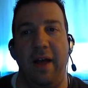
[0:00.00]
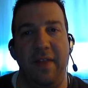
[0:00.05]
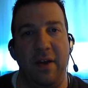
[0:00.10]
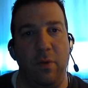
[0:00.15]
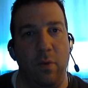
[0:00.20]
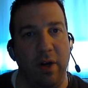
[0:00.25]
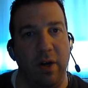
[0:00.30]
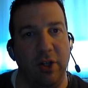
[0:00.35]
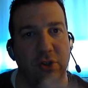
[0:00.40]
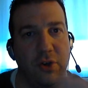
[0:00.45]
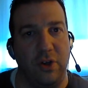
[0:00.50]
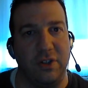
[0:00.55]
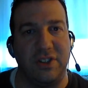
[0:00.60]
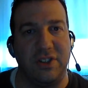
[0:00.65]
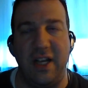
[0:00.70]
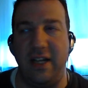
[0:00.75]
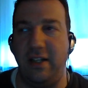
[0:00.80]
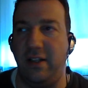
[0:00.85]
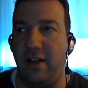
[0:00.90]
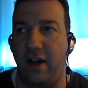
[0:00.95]
I think when it's all
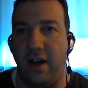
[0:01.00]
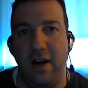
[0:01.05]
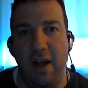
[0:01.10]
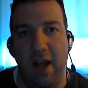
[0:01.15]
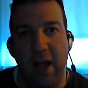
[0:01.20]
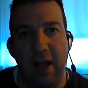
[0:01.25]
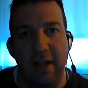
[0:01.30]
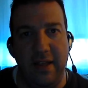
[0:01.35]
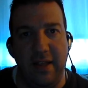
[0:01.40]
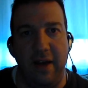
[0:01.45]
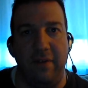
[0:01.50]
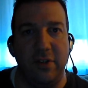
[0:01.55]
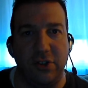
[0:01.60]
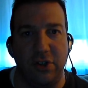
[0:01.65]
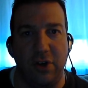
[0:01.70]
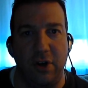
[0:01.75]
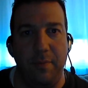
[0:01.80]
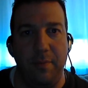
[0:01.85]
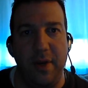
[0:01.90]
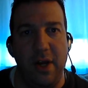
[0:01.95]
said and done,
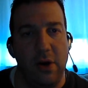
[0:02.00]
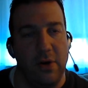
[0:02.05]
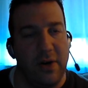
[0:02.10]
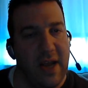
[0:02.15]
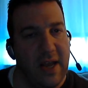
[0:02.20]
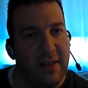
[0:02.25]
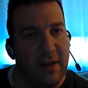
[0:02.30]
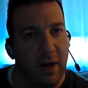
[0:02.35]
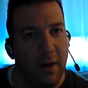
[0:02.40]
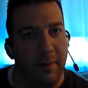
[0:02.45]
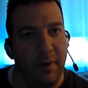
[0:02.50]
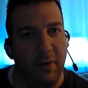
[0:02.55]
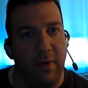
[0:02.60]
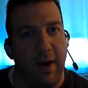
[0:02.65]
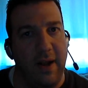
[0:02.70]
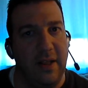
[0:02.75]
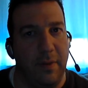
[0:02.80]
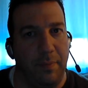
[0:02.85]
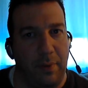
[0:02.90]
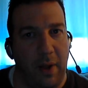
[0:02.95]
Devils are going to be okay. They're going to be
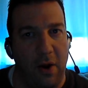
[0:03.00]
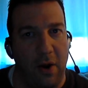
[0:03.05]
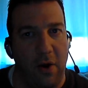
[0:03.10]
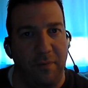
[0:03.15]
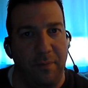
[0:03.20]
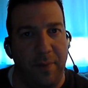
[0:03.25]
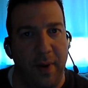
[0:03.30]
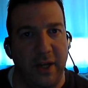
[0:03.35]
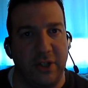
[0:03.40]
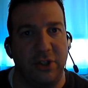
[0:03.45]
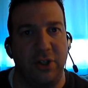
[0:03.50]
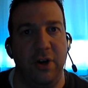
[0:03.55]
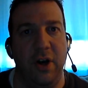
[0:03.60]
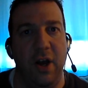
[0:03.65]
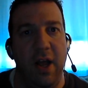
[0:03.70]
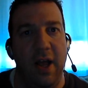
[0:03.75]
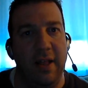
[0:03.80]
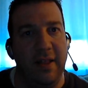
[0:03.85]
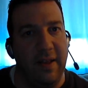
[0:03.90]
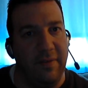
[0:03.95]
right in the playoff
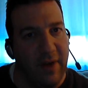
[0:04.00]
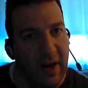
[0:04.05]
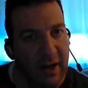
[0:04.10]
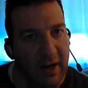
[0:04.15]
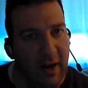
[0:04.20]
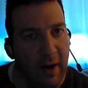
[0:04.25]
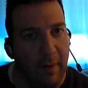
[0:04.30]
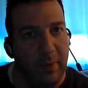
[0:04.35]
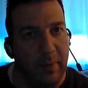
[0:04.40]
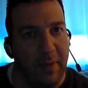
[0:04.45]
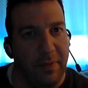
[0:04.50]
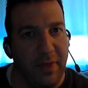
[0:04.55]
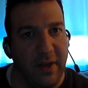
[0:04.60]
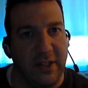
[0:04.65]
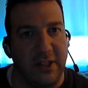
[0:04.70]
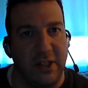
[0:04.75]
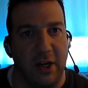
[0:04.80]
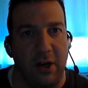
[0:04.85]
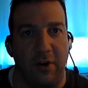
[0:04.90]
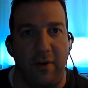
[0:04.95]
picture. They've got a couple of
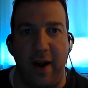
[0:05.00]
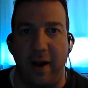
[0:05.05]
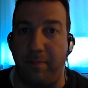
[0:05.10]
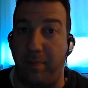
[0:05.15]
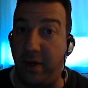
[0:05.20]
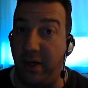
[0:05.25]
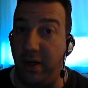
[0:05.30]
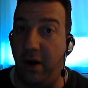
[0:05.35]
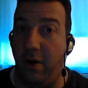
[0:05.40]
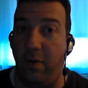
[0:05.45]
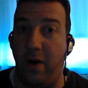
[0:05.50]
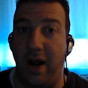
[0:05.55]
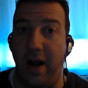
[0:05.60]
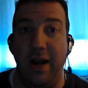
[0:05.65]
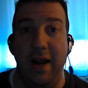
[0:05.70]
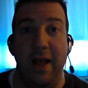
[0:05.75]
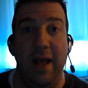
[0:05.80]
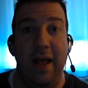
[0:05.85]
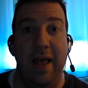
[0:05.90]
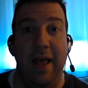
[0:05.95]
things to correct, but you know
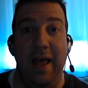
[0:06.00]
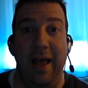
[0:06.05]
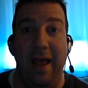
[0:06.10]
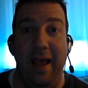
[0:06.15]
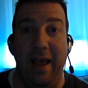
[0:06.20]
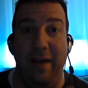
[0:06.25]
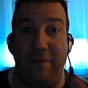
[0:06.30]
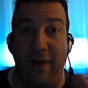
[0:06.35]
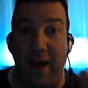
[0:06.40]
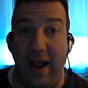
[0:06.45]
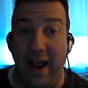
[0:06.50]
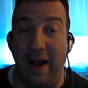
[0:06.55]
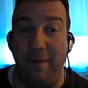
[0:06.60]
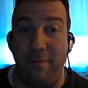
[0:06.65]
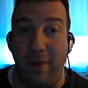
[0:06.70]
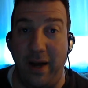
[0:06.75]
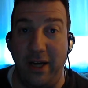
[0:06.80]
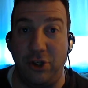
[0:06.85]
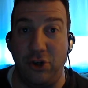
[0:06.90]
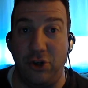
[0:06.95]
what? If I
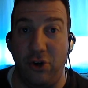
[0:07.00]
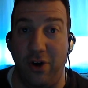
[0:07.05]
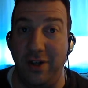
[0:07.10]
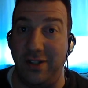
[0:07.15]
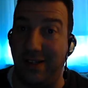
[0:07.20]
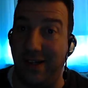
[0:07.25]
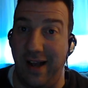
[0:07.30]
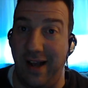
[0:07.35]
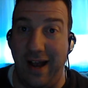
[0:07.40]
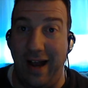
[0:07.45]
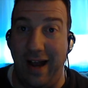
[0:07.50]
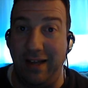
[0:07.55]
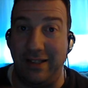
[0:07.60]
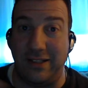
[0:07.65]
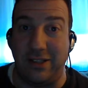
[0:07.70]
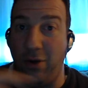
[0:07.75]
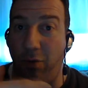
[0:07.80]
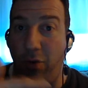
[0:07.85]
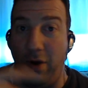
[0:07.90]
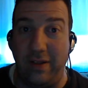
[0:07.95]
had my choice,
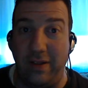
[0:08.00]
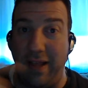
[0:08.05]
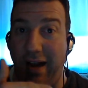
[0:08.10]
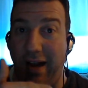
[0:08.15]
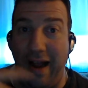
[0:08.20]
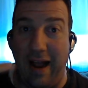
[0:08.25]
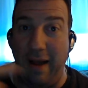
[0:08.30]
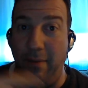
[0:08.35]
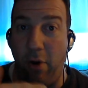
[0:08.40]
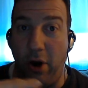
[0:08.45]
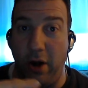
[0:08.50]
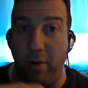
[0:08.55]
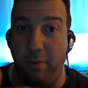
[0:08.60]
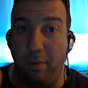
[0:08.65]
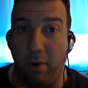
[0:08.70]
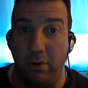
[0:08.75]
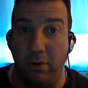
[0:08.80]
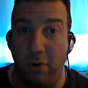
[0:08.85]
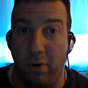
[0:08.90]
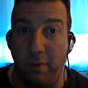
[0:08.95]
I'd still want that guy, Marty
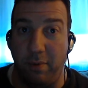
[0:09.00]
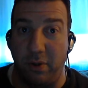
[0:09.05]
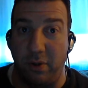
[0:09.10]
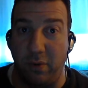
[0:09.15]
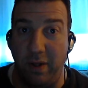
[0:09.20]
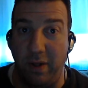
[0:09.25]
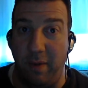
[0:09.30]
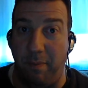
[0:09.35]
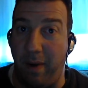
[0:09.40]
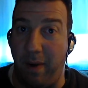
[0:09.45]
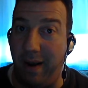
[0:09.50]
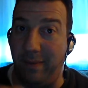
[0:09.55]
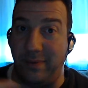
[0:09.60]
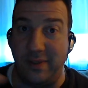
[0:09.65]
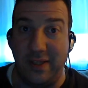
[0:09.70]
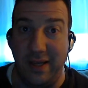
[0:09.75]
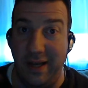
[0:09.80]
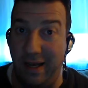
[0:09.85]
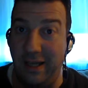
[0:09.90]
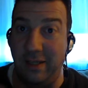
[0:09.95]
Brodeur, between the
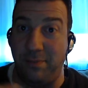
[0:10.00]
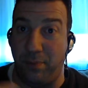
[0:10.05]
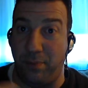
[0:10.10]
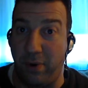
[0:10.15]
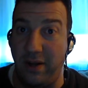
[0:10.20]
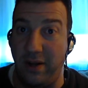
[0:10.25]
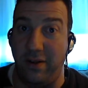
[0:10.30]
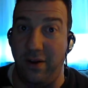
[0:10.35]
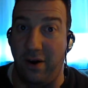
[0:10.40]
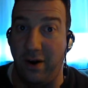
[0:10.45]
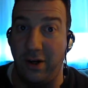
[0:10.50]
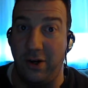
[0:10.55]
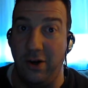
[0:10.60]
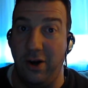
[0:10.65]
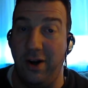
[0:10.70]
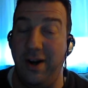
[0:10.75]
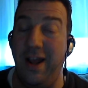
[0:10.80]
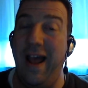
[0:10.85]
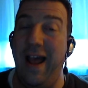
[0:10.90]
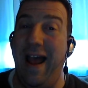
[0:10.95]
pipes. He's pretty darn
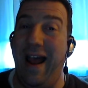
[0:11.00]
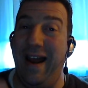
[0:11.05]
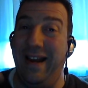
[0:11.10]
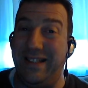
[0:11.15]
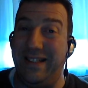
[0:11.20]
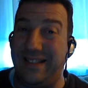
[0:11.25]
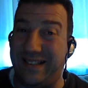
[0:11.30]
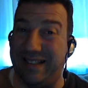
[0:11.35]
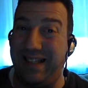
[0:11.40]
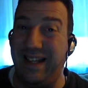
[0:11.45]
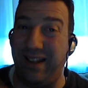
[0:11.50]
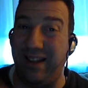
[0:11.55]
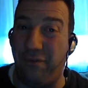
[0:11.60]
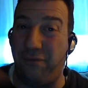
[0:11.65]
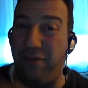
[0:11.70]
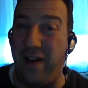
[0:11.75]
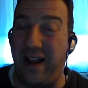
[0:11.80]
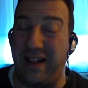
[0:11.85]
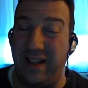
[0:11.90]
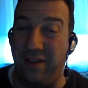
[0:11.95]
good, and he's still
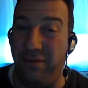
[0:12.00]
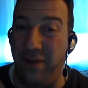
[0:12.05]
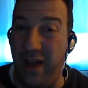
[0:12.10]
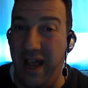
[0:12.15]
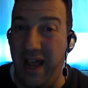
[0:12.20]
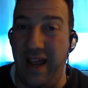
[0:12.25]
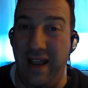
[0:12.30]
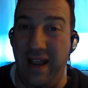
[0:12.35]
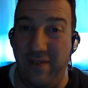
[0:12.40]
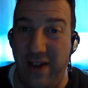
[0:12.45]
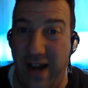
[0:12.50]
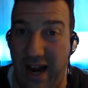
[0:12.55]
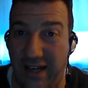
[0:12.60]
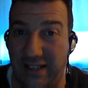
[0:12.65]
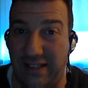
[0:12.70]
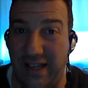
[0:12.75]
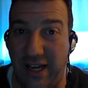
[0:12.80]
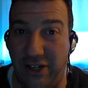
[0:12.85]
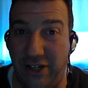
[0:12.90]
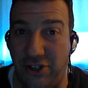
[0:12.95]
effective even
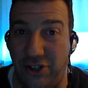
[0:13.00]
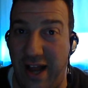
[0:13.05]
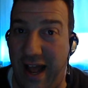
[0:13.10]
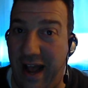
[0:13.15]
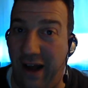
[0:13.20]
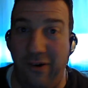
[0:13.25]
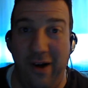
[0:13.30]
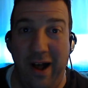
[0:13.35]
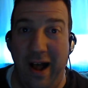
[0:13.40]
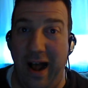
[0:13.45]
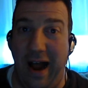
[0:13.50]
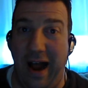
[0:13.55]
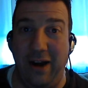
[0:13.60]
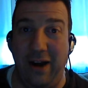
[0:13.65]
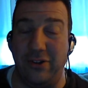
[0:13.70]
at his age now.